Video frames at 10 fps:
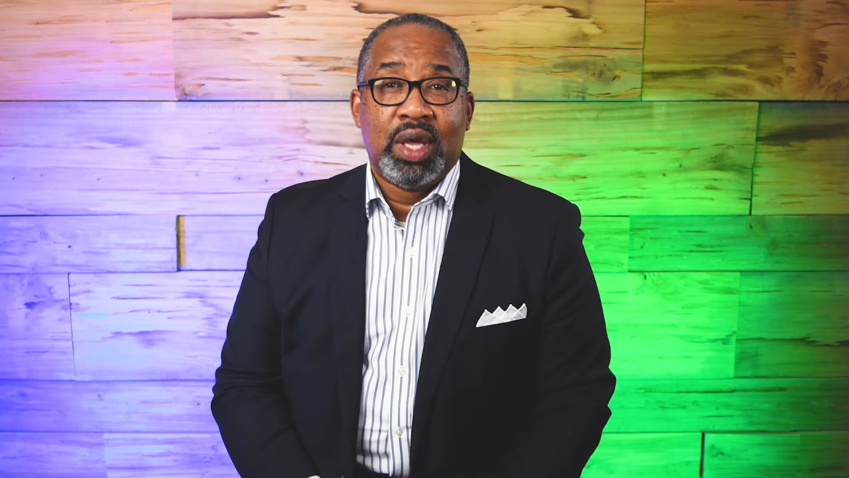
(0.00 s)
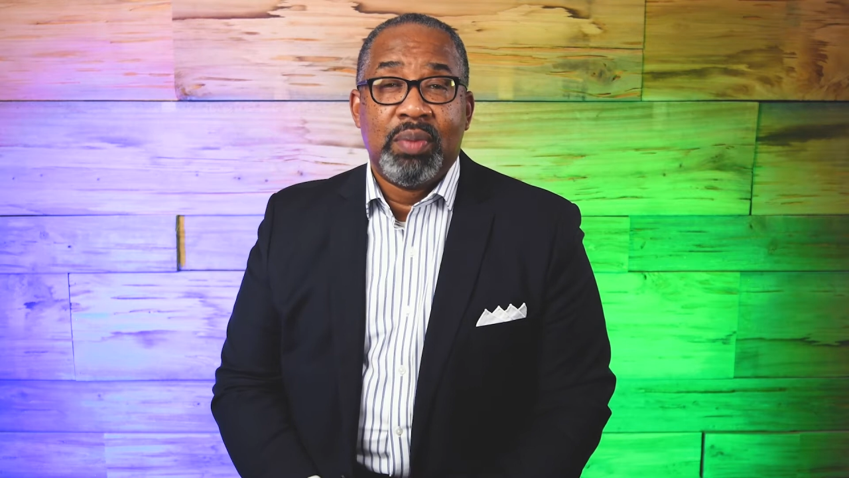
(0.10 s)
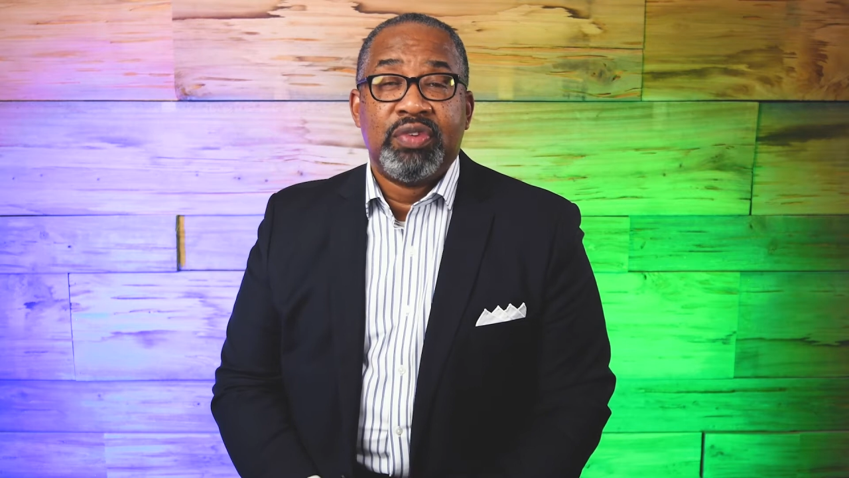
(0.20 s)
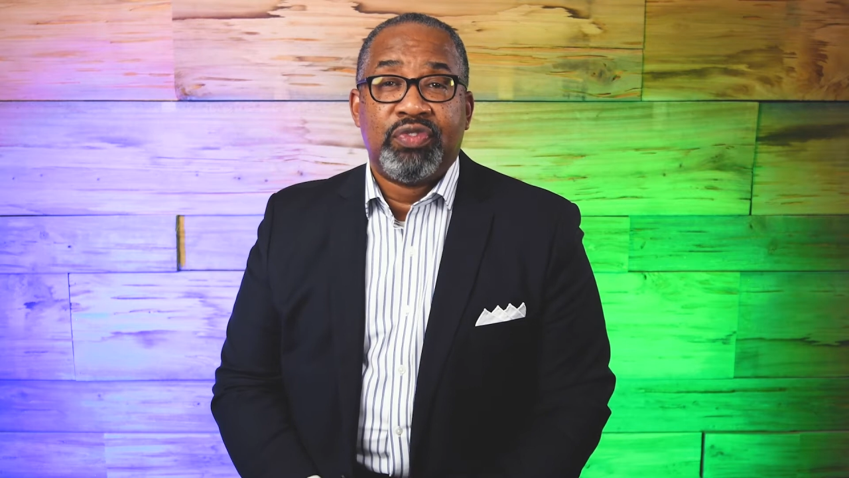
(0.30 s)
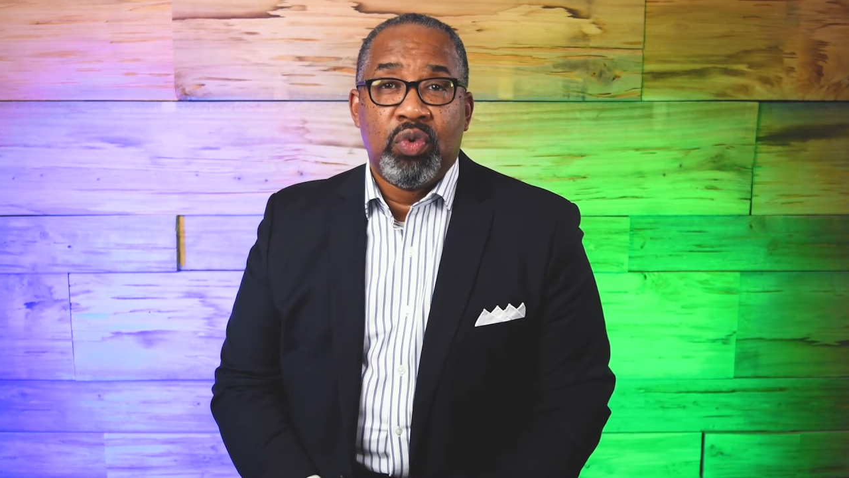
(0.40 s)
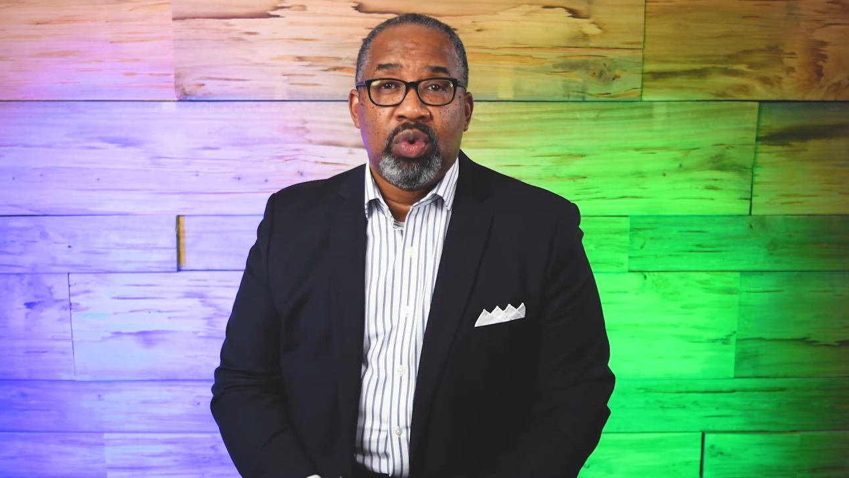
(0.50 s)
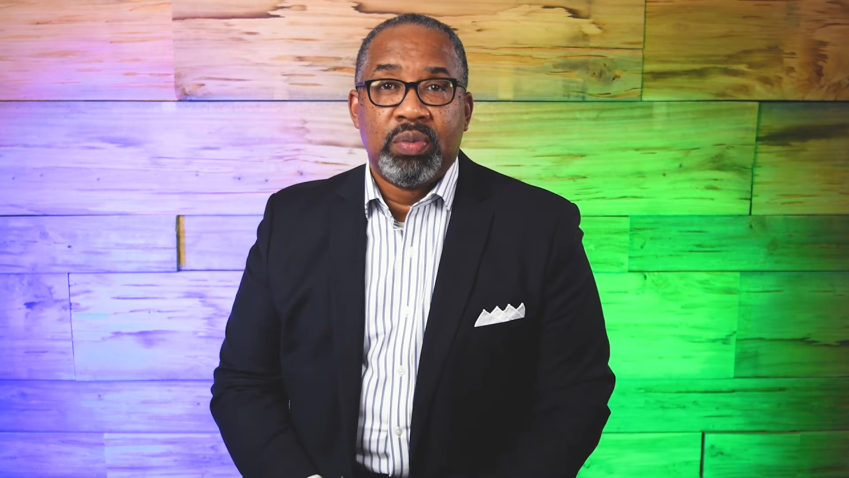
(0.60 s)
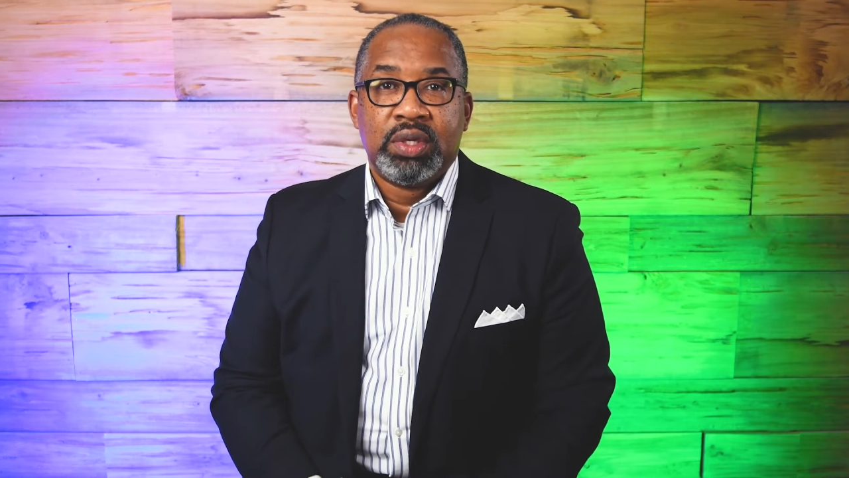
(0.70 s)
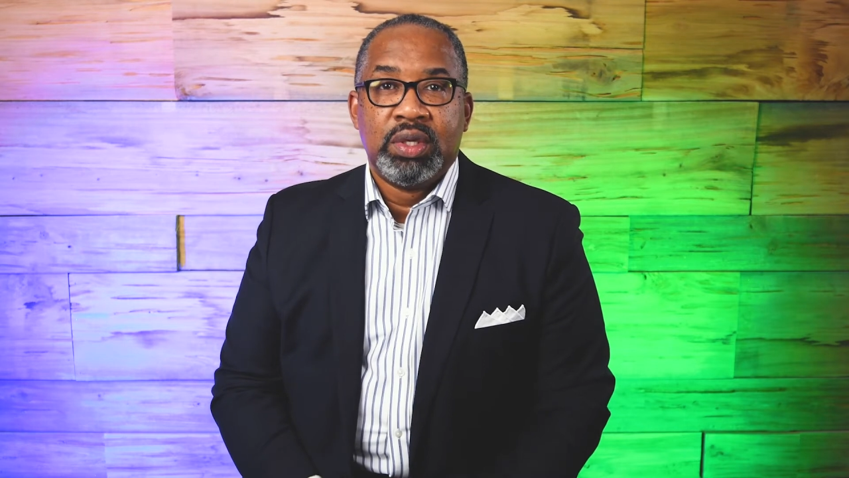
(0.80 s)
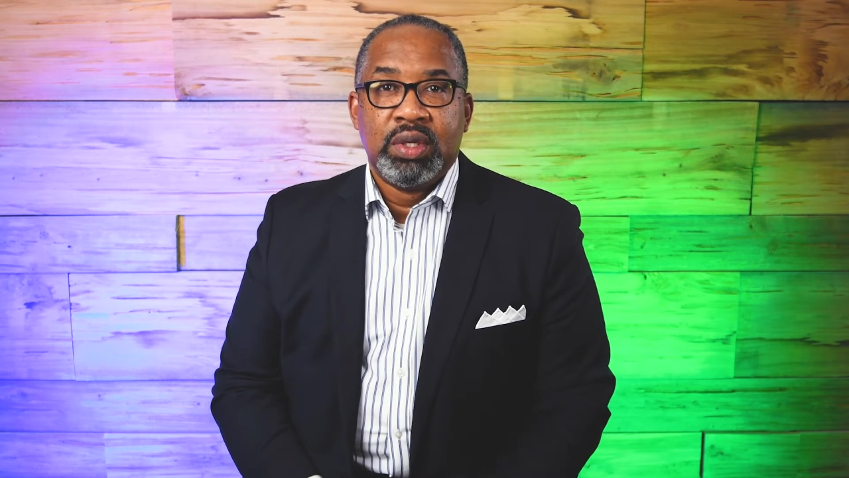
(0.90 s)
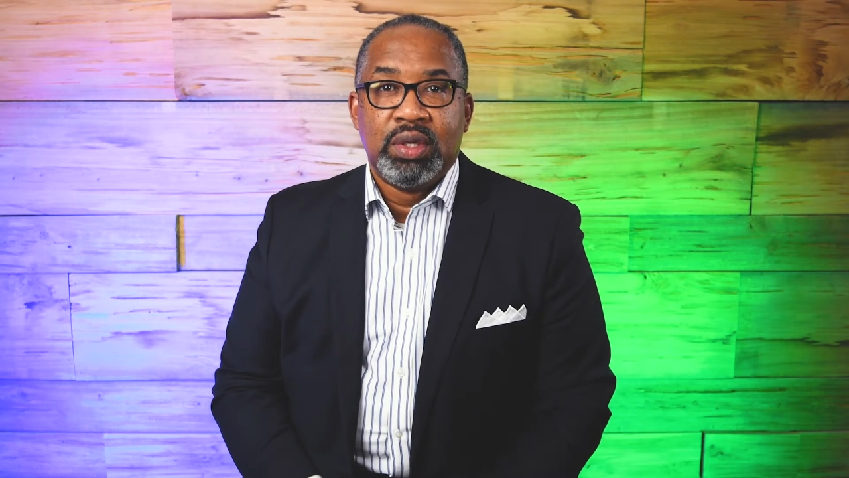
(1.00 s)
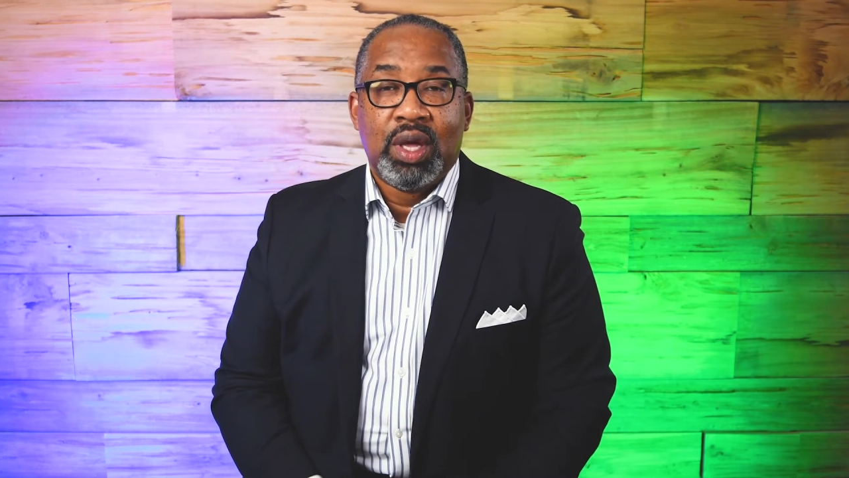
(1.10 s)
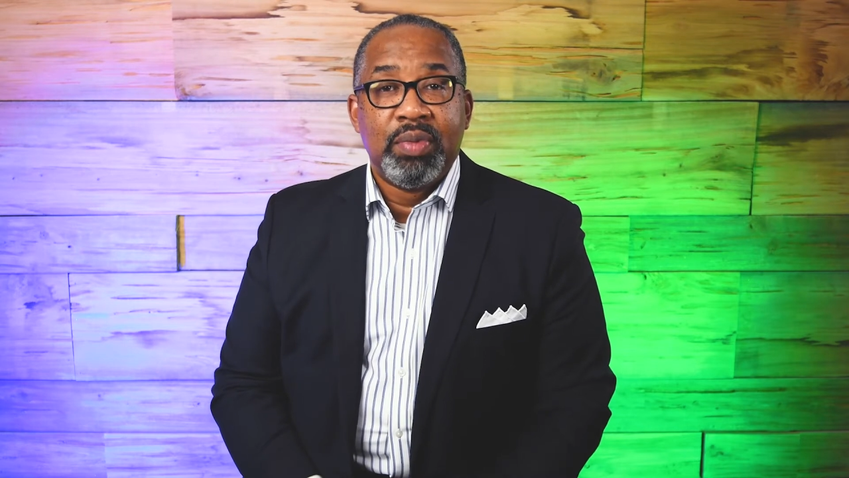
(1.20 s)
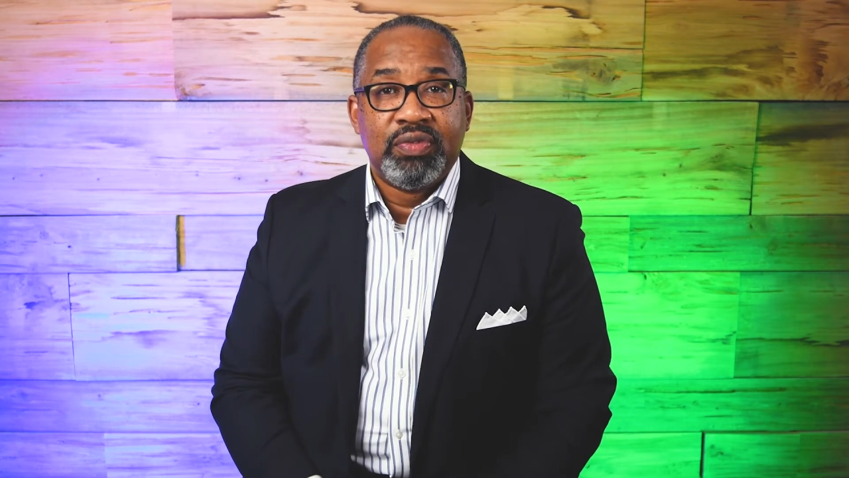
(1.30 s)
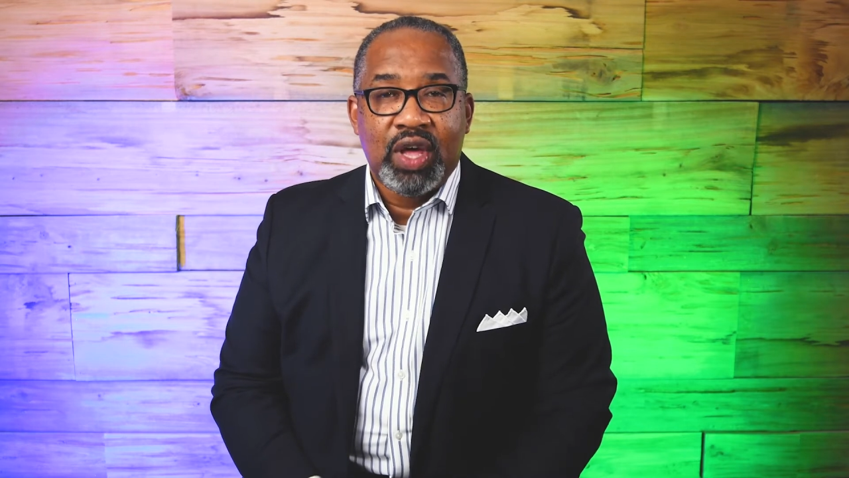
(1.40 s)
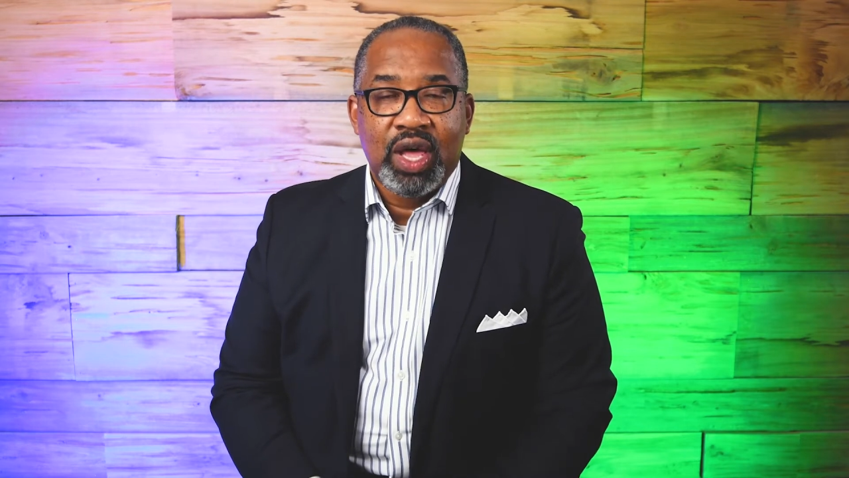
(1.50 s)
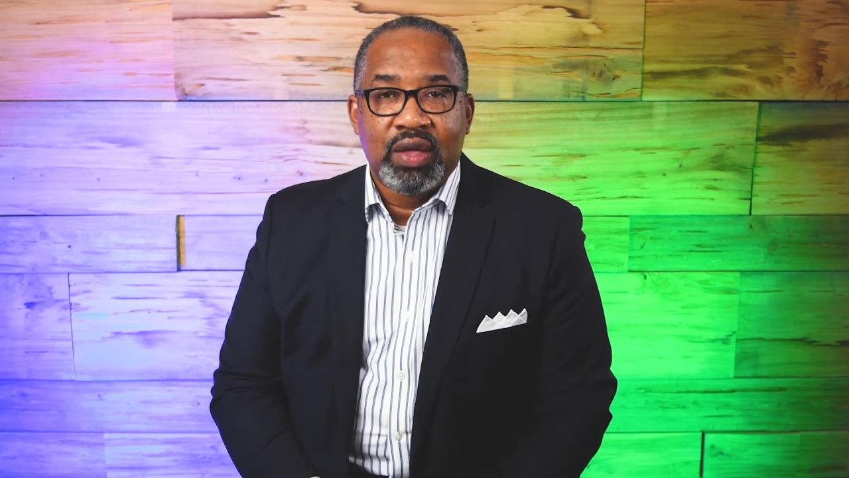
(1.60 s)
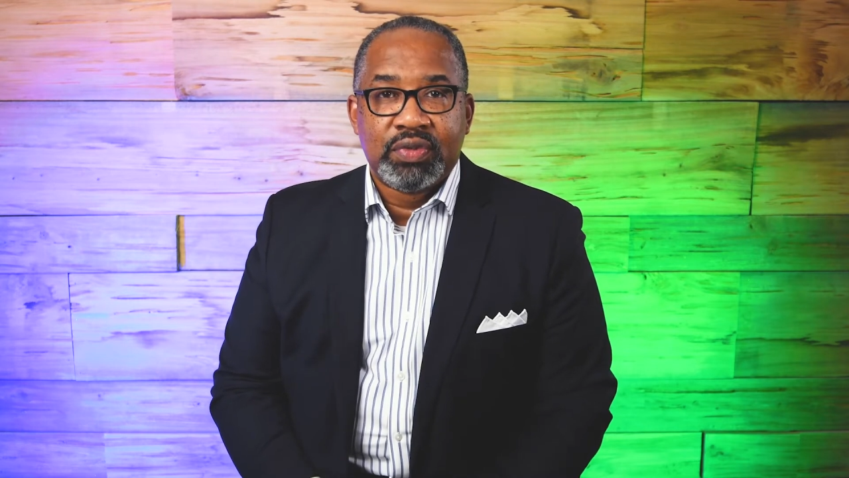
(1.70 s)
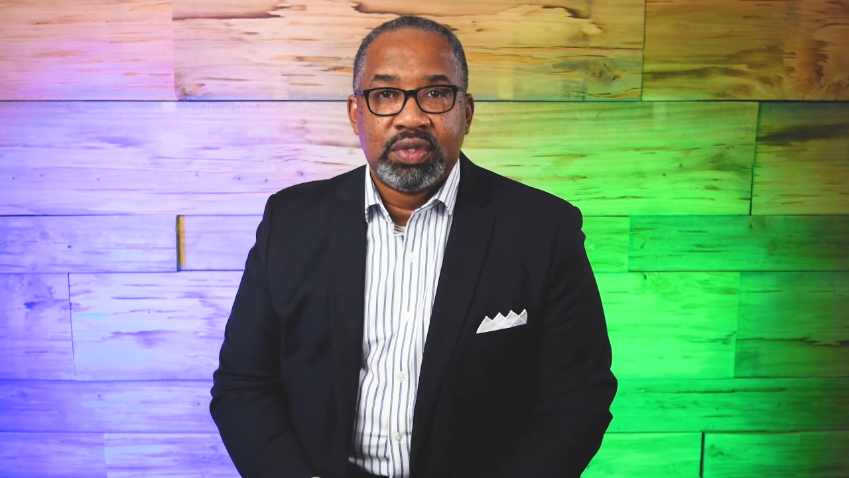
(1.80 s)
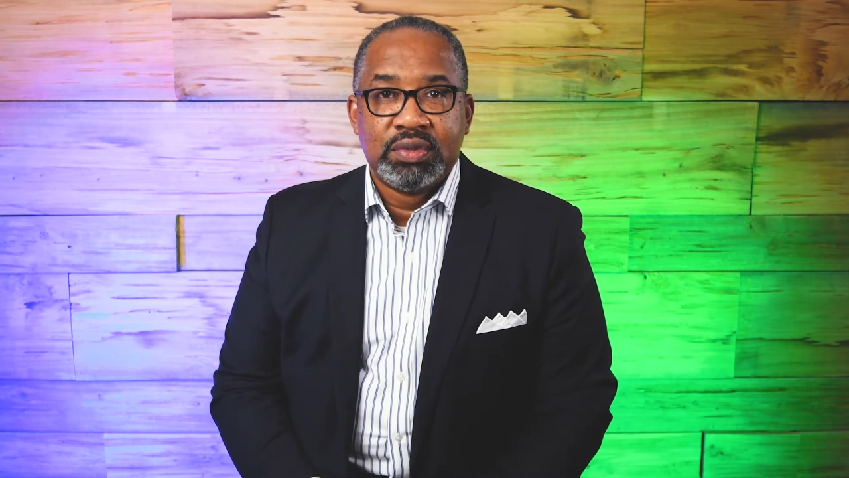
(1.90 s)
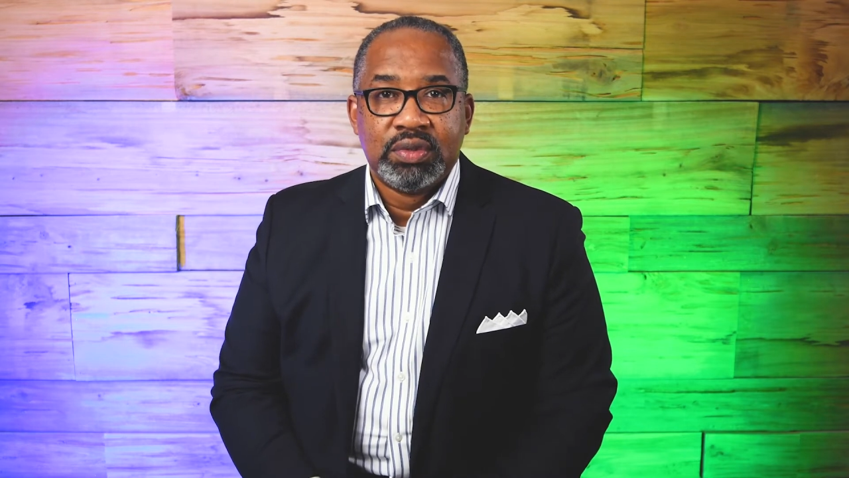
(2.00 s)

I'm informed, I'm involved.